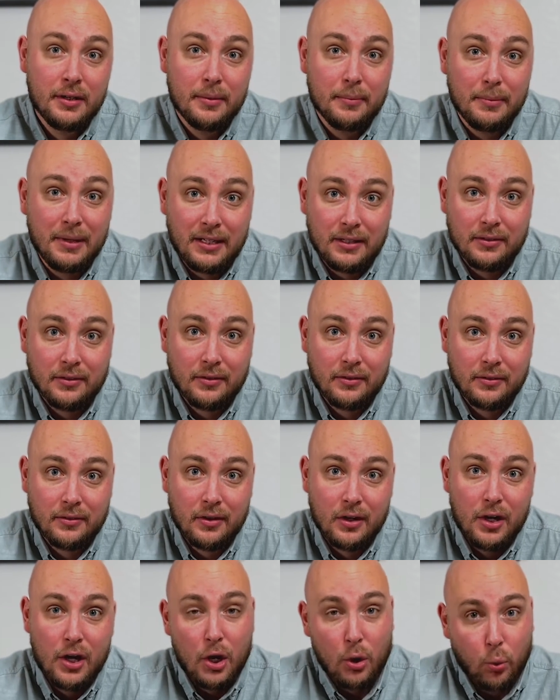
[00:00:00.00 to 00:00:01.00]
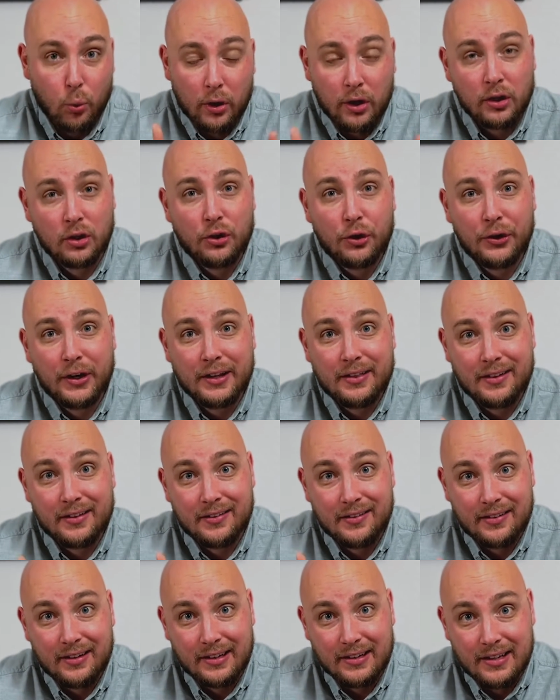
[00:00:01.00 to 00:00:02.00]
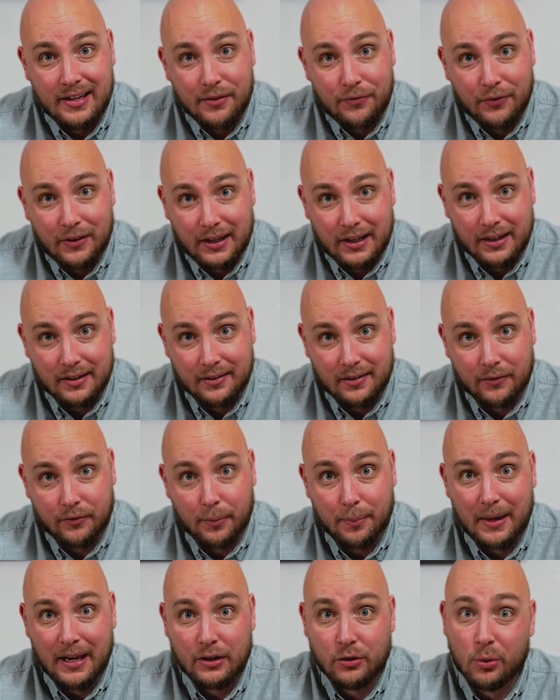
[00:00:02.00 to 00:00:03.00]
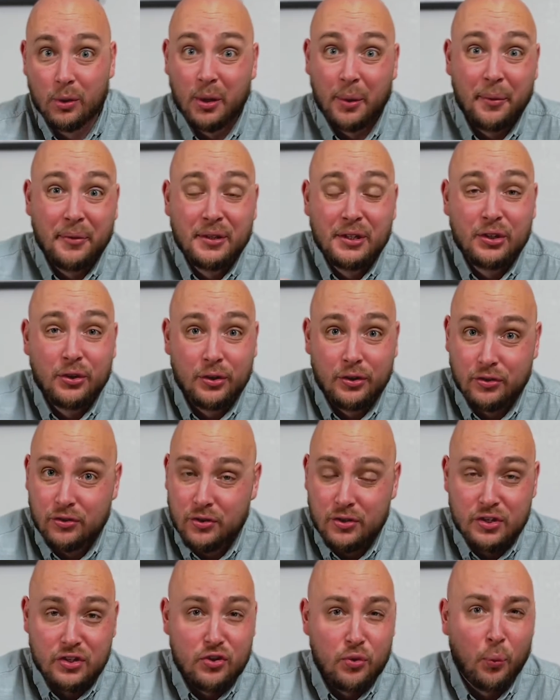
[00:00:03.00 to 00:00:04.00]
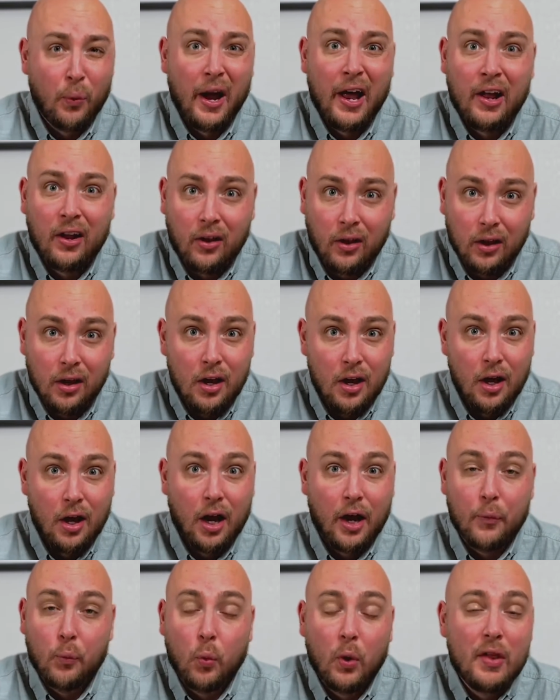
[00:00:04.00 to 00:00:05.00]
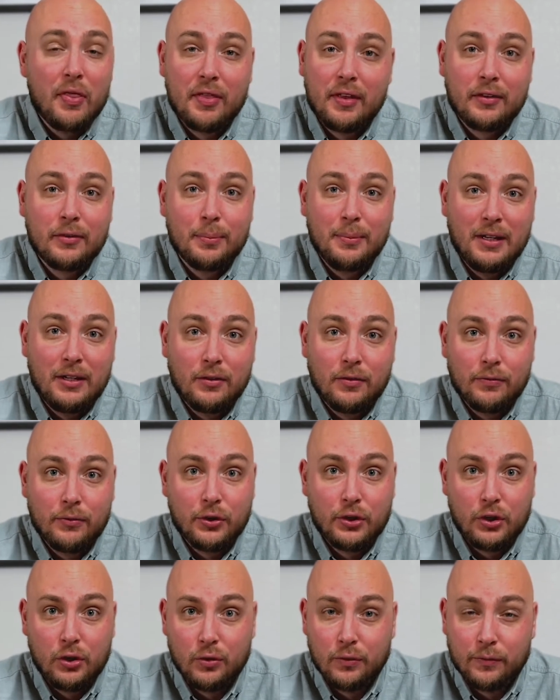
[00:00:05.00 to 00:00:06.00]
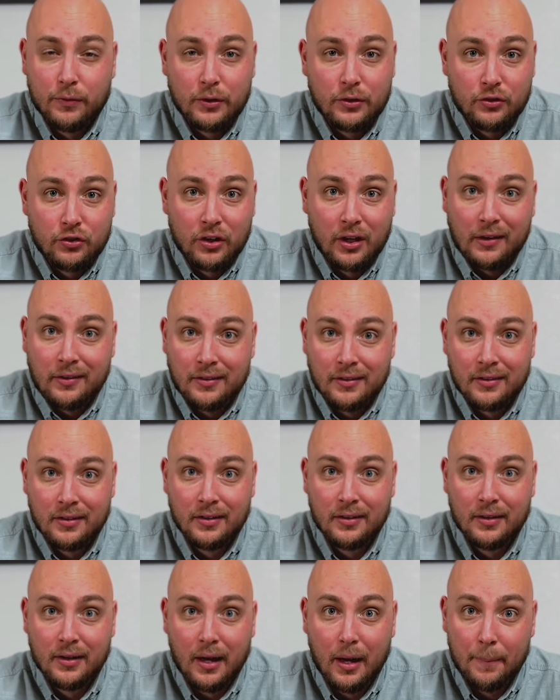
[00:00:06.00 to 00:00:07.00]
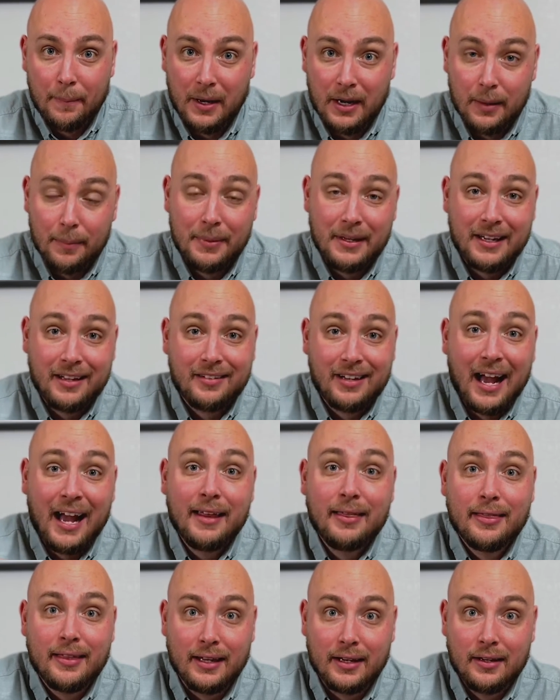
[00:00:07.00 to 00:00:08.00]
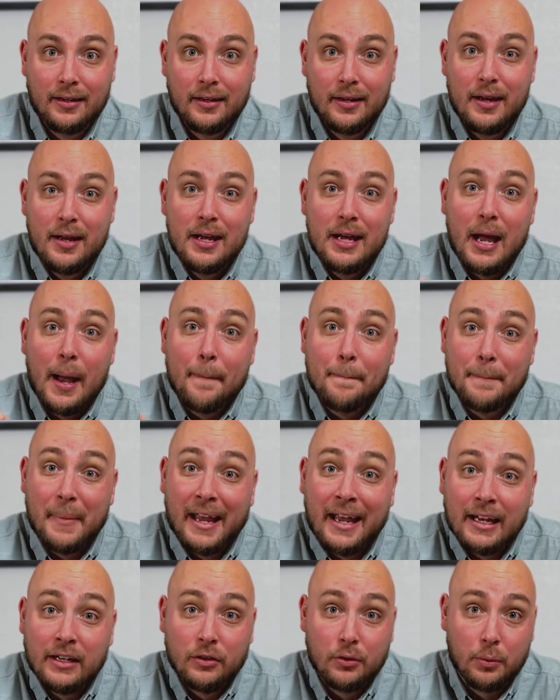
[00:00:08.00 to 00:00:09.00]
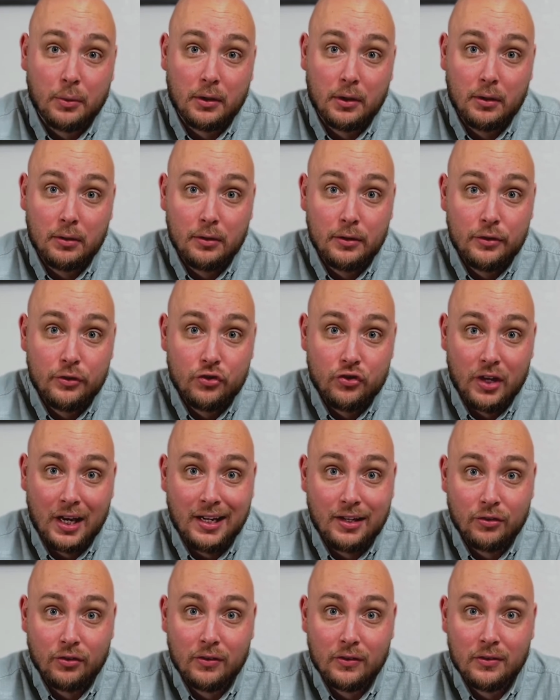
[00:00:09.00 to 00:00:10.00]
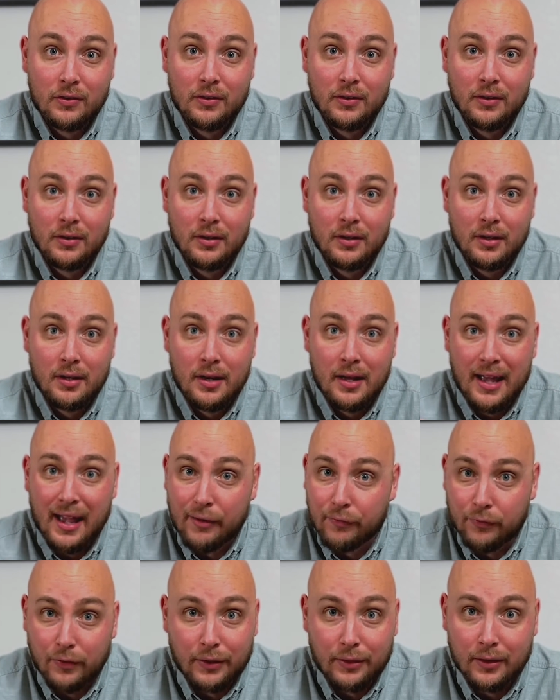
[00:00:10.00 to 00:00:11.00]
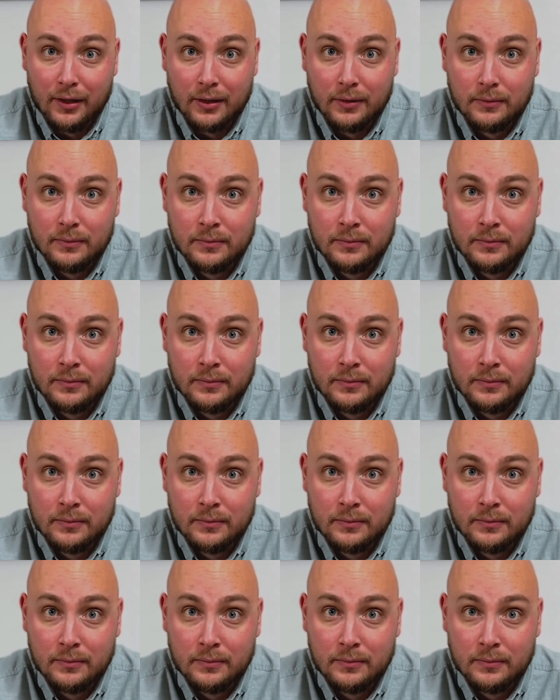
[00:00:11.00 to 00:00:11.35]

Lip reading: means. We're going to look at the significance of Emmanuel. I want to encourage you to dwell on what this means for you for just a minute, because I think Emmanuel changes everything.